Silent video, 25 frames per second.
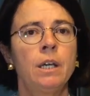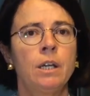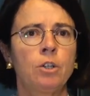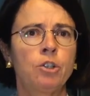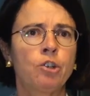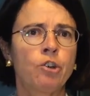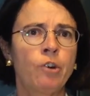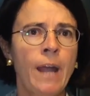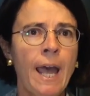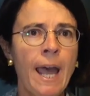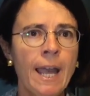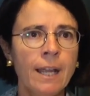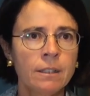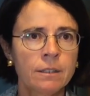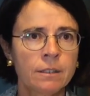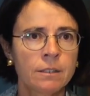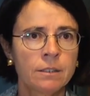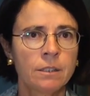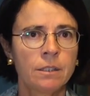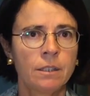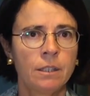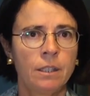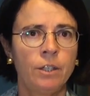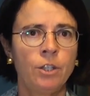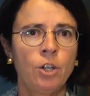
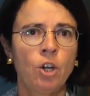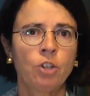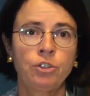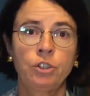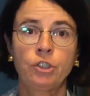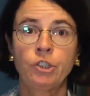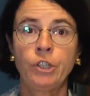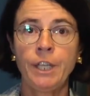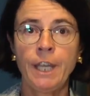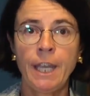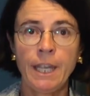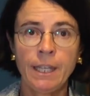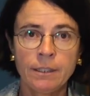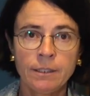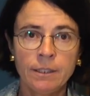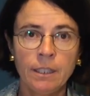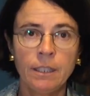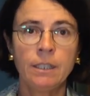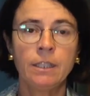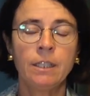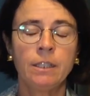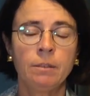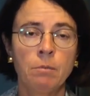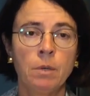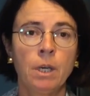correct, not
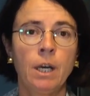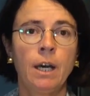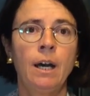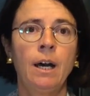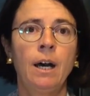creating